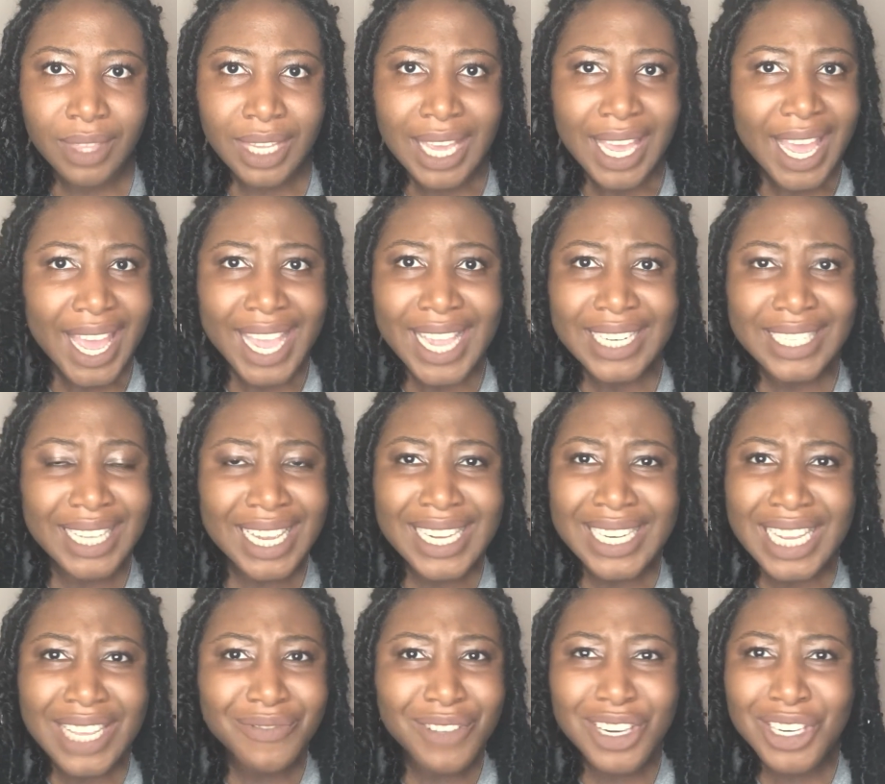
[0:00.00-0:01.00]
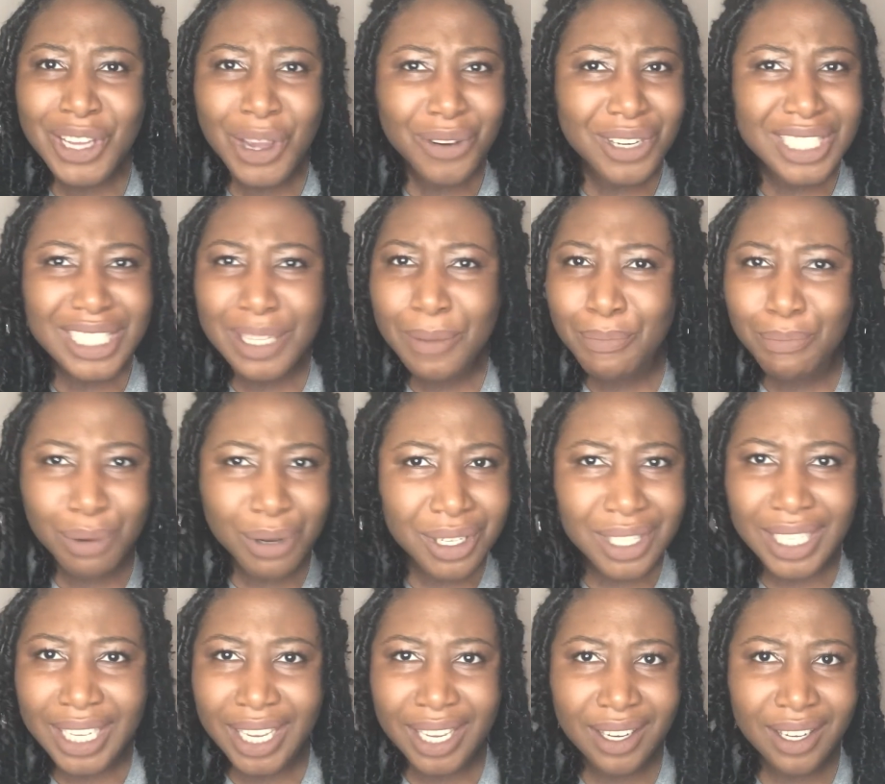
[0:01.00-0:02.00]
He didn't even notice the
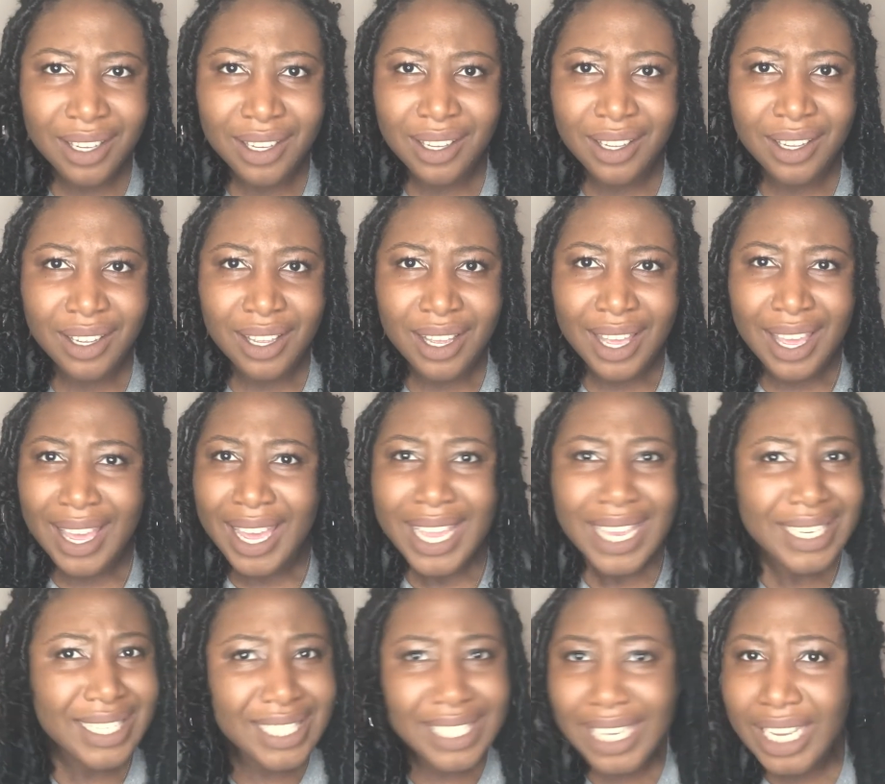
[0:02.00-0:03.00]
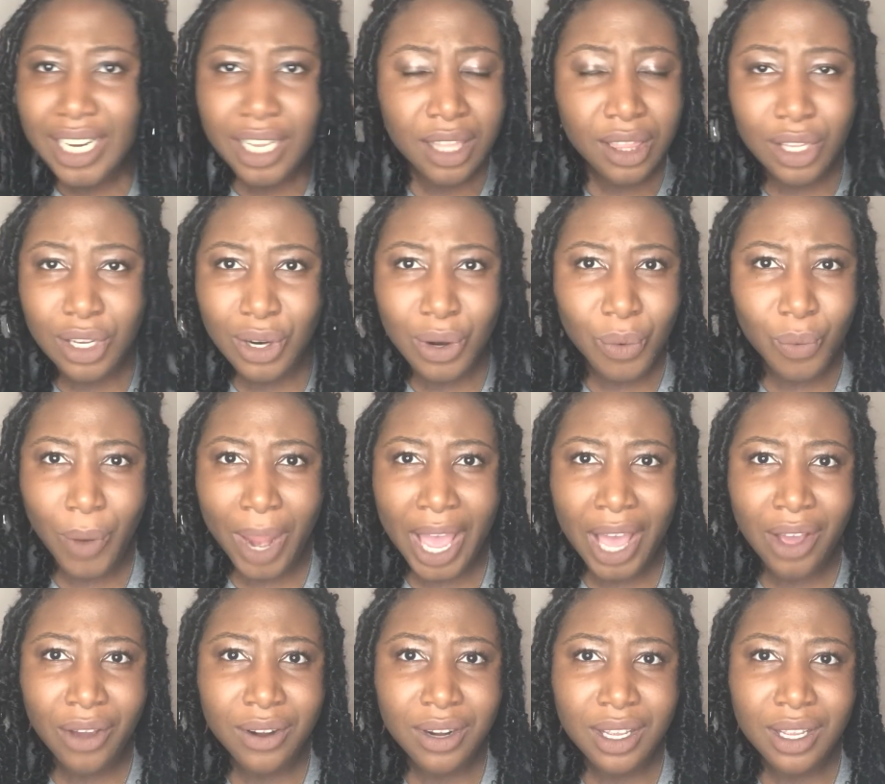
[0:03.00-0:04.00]
bullet. He didn't look
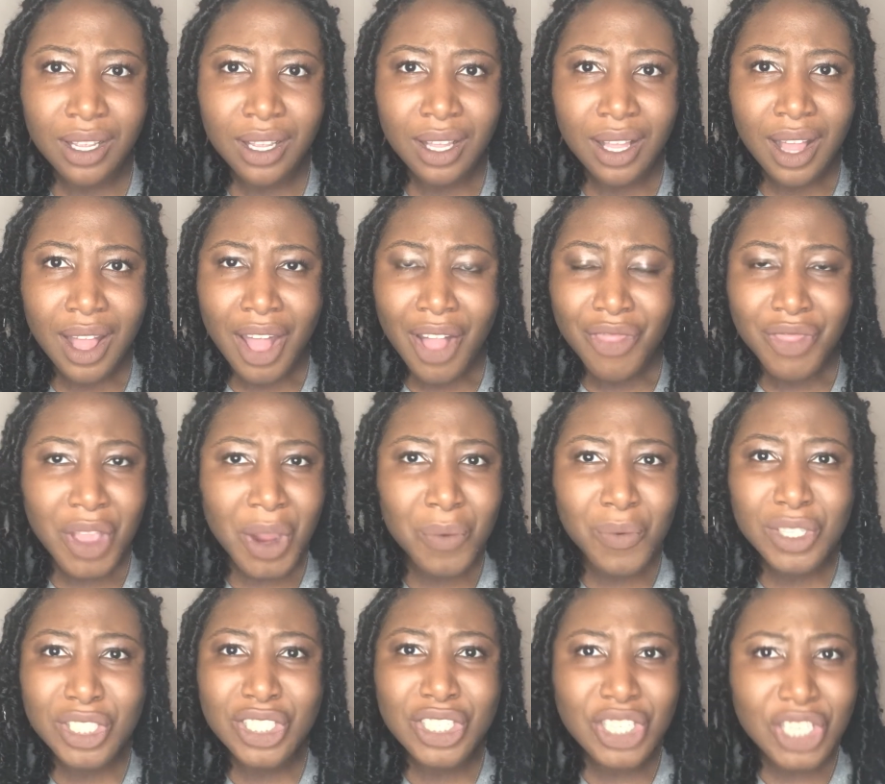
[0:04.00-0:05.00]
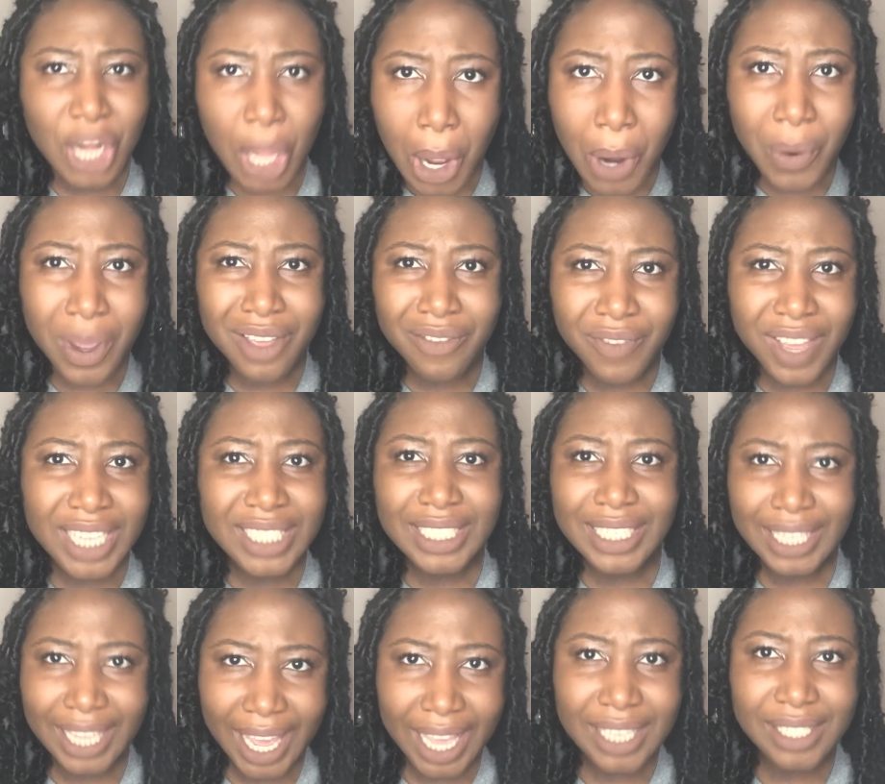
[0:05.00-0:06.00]
around. There was no
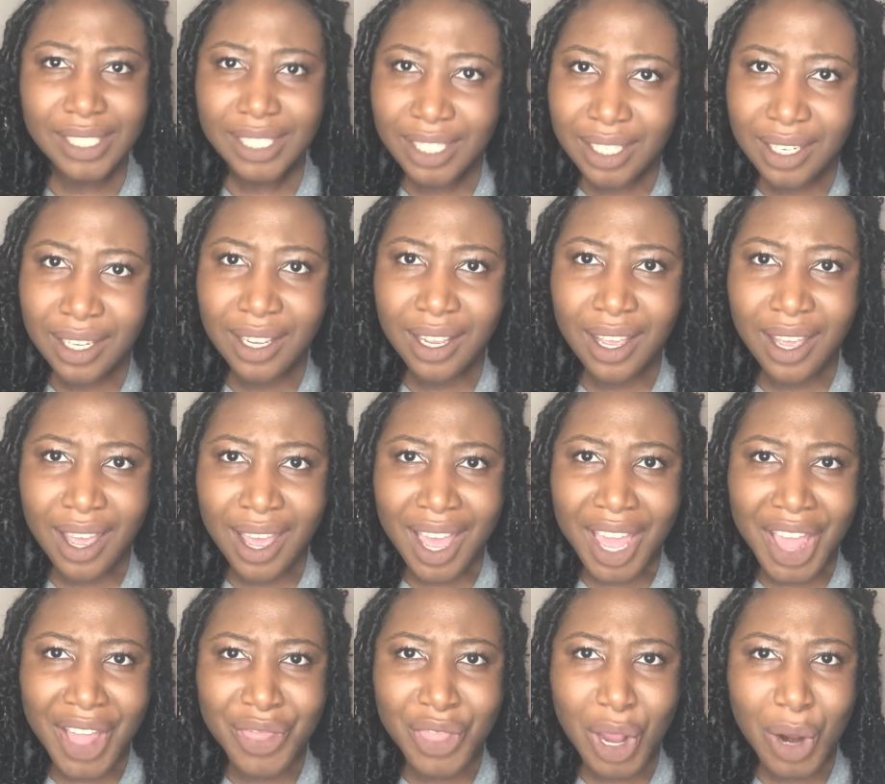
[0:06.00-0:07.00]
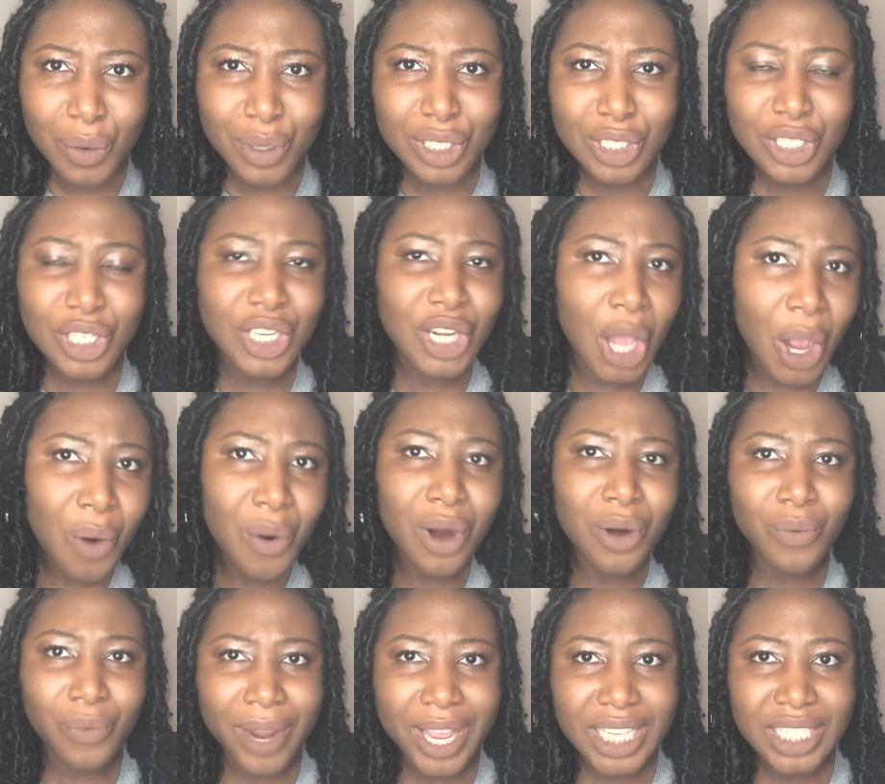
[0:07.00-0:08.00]
investigation, and there was no
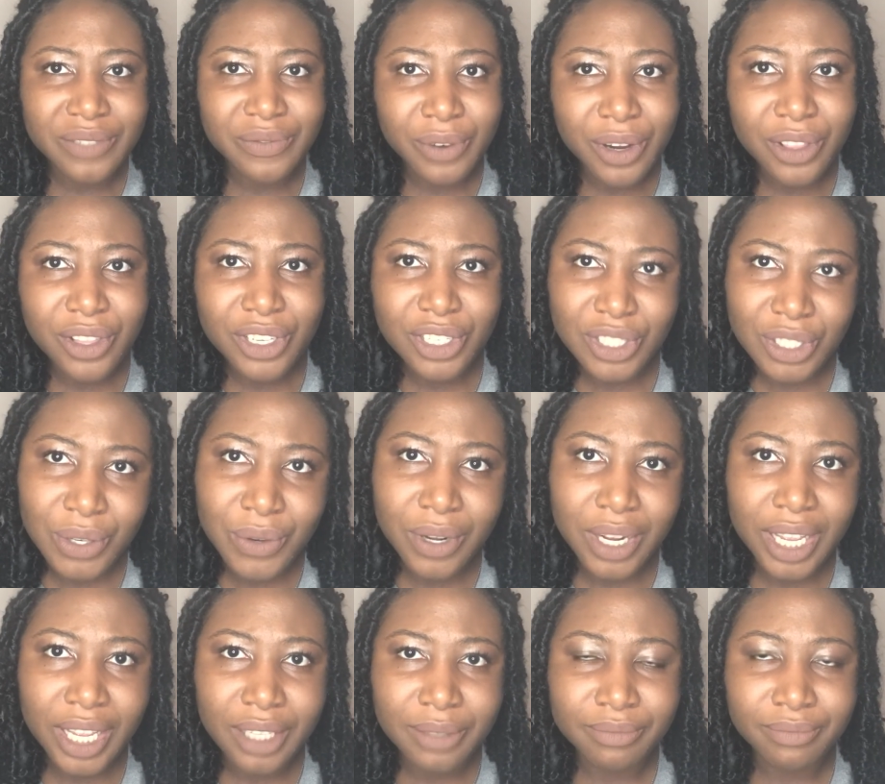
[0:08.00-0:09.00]
arrest for the shooting.